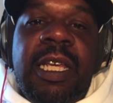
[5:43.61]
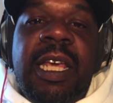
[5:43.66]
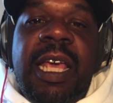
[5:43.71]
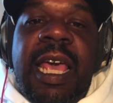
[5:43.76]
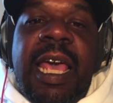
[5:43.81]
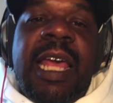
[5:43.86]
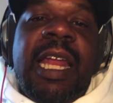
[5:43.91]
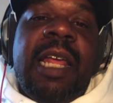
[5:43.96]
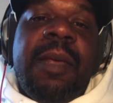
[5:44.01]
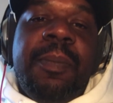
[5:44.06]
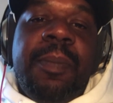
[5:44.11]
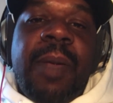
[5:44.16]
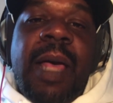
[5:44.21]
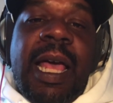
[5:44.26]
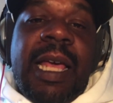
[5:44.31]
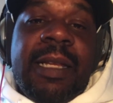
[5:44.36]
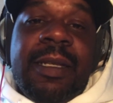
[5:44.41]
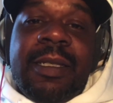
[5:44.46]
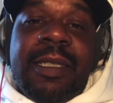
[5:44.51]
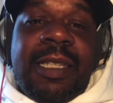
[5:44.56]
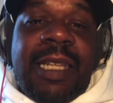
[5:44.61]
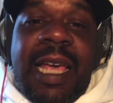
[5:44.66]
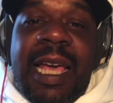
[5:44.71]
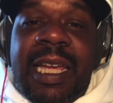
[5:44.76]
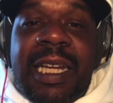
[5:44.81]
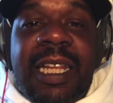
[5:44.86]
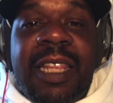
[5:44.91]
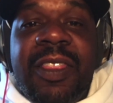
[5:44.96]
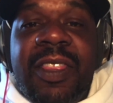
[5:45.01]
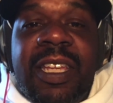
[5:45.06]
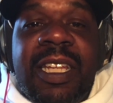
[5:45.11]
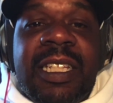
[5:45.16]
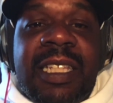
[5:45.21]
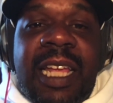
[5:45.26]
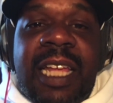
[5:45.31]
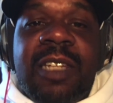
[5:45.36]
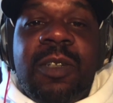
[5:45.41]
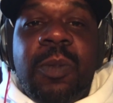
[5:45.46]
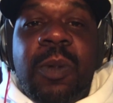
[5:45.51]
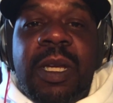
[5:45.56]
And I kind of think
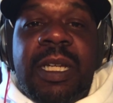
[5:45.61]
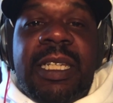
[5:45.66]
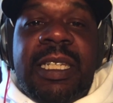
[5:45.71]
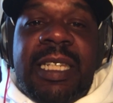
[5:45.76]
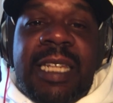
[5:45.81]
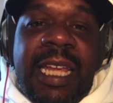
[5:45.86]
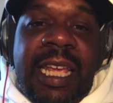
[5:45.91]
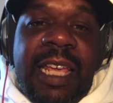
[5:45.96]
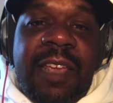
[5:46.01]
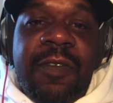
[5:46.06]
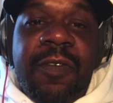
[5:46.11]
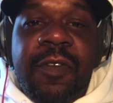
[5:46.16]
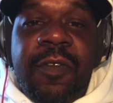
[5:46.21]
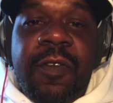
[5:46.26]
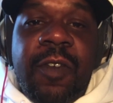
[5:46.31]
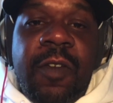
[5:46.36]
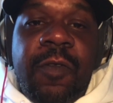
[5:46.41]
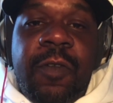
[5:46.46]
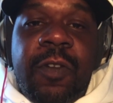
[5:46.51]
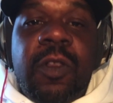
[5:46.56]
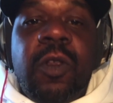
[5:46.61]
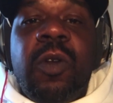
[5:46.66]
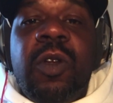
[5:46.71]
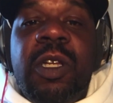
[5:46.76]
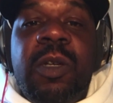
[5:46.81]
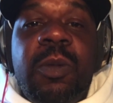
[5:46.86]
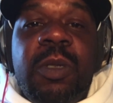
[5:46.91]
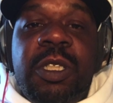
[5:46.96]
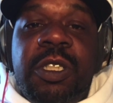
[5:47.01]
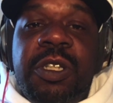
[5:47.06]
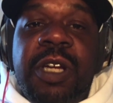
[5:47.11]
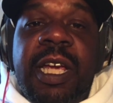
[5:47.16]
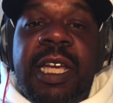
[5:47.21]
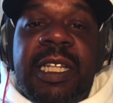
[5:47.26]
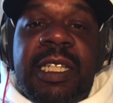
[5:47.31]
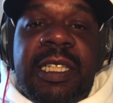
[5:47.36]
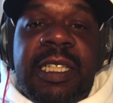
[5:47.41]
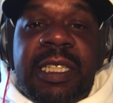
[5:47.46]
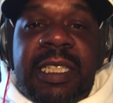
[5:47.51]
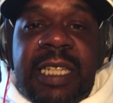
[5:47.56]
that's what Dave Filoni was trying
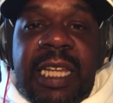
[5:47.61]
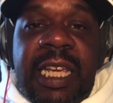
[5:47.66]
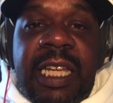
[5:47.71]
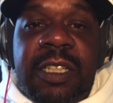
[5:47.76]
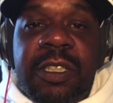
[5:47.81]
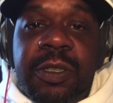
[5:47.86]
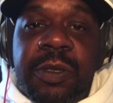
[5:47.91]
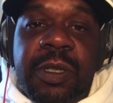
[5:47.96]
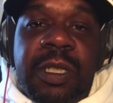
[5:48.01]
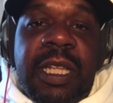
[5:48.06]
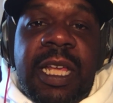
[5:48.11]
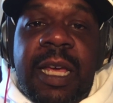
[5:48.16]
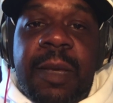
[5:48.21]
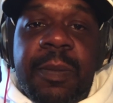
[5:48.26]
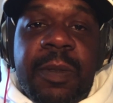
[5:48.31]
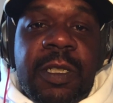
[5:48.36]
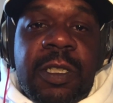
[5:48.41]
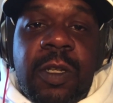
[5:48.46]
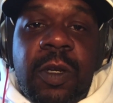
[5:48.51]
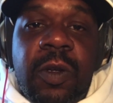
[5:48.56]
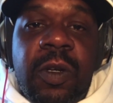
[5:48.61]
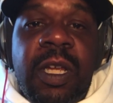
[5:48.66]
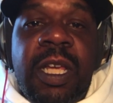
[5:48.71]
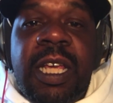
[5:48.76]
to say during the episode.